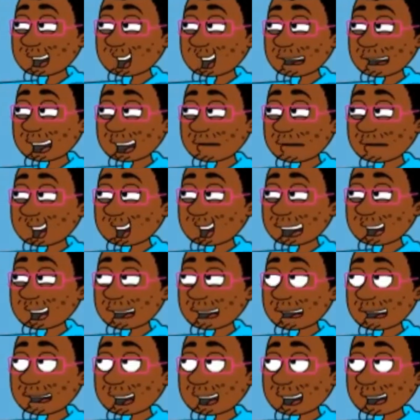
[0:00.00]
play over
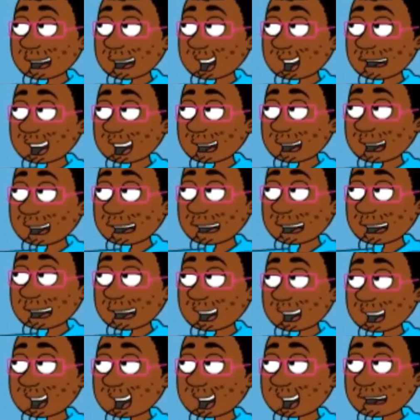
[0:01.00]
200,000
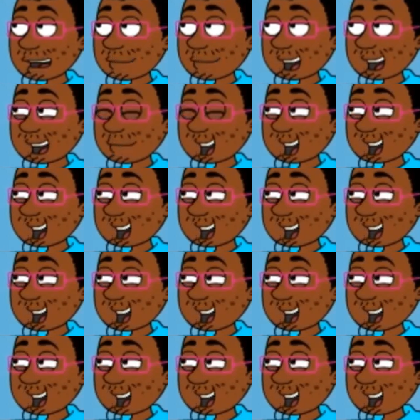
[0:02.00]
online games